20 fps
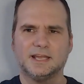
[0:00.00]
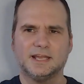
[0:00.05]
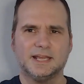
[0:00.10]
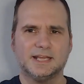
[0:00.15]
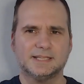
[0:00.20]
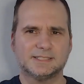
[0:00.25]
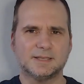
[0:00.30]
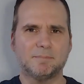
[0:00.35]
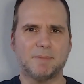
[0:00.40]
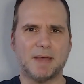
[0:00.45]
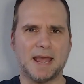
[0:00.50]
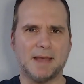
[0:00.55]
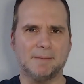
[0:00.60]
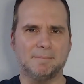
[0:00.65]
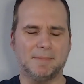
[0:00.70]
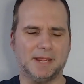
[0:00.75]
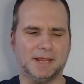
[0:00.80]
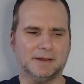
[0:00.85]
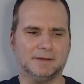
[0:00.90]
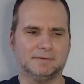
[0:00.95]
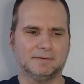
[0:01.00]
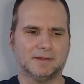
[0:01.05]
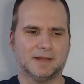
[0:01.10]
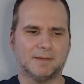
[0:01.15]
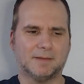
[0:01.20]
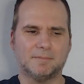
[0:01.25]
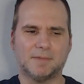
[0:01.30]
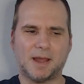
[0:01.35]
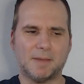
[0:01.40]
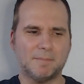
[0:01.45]
It's a Batman.
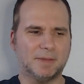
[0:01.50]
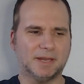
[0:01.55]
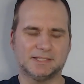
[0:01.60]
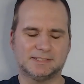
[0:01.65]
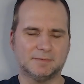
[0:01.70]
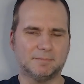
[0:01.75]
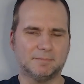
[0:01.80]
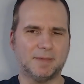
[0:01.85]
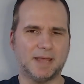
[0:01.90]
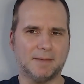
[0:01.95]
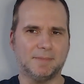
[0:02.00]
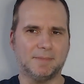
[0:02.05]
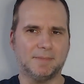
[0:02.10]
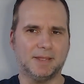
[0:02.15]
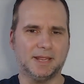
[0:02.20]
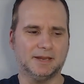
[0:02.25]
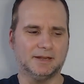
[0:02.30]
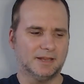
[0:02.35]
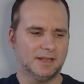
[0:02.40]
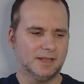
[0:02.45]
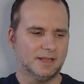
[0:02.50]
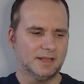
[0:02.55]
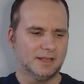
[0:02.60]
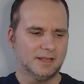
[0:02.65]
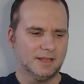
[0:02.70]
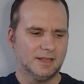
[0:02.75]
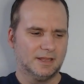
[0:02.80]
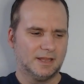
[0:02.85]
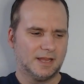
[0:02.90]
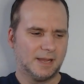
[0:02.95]
I, I bet it's a Batman.
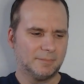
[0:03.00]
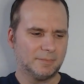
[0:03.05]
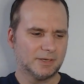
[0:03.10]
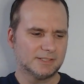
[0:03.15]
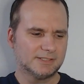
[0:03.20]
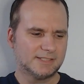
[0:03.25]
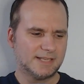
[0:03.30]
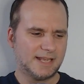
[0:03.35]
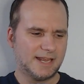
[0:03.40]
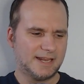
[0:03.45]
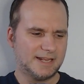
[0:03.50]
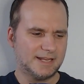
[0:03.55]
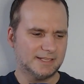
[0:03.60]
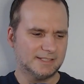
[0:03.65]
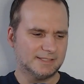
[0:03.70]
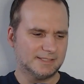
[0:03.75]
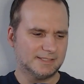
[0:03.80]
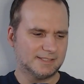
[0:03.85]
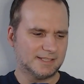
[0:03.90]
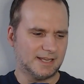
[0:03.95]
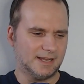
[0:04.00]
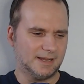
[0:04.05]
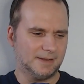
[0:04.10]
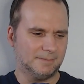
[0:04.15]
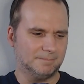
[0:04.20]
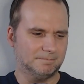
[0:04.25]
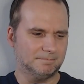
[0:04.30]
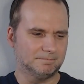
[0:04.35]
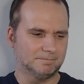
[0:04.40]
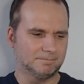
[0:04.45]
I'm going to say it's
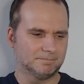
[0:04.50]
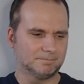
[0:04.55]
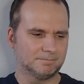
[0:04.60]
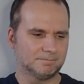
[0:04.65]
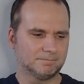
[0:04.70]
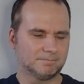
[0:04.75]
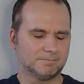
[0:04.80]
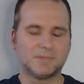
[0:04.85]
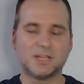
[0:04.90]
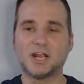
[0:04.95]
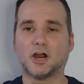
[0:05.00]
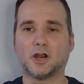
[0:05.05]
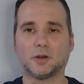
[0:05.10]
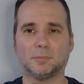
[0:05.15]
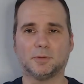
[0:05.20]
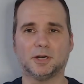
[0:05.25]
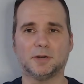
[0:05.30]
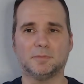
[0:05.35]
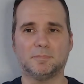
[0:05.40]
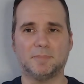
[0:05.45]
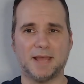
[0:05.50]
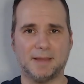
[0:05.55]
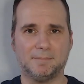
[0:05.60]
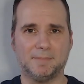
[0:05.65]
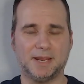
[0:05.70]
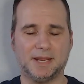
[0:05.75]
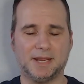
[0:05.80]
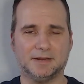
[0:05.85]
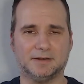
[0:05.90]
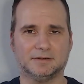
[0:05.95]
um, the armored
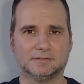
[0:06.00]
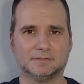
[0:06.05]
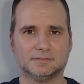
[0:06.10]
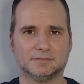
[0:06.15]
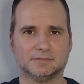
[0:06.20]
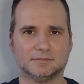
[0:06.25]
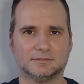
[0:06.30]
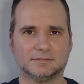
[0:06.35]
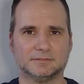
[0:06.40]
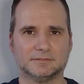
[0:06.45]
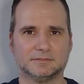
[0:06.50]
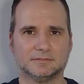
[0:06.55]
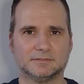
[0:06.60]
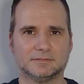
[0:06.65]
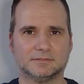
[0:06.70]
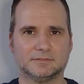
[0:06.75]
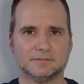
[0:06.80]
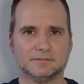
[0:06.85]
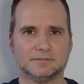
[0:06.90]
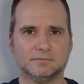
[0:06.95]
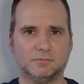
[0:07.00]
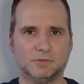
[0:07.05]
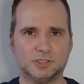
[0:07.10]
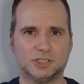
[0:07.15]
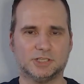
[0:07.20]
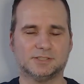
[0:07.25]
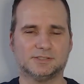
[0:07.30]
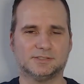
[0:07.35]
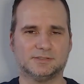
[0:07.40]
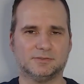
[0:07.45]
Batman, which
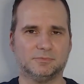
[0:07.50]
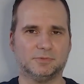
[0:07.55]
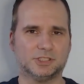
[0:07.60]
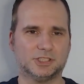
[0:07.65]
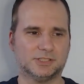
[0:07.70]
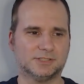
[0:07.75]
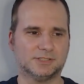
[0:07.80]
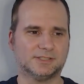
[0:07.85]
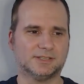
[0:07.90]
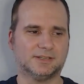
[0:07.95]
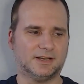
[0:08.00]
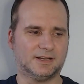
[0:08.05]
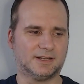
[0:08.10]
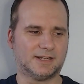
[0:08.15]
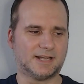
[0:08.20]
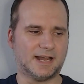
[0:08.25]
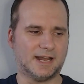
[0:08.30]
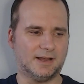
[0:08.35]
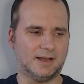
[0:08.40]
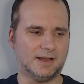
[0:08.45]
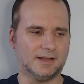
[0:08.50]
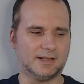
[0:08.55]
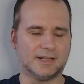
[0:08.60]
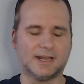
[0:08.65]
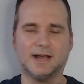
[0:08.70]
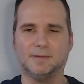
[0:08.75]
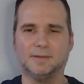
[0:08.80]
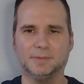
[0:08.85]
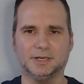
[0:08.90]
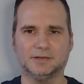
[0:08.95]
is which is a, a, a
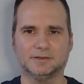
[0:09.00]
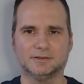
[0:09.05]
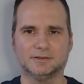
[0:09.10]
common.